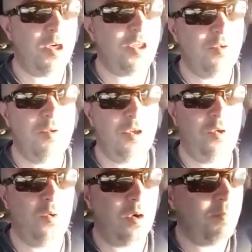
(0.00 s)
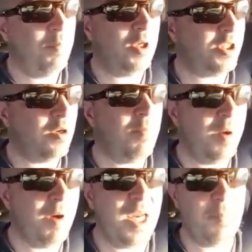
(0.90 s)
through the door, pulls out my
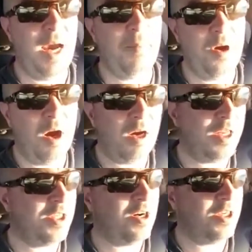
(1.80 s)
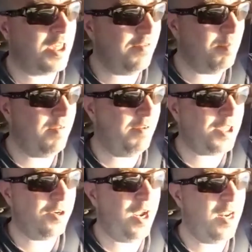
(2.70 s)
Mike Babcock, and starts giving me
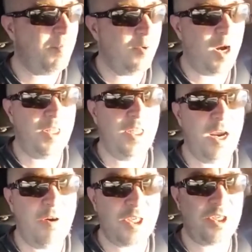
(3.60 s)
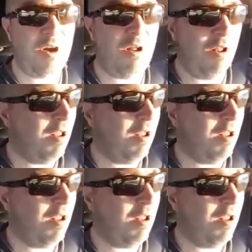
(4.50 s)
Victor Hedman right in the Eric Staal.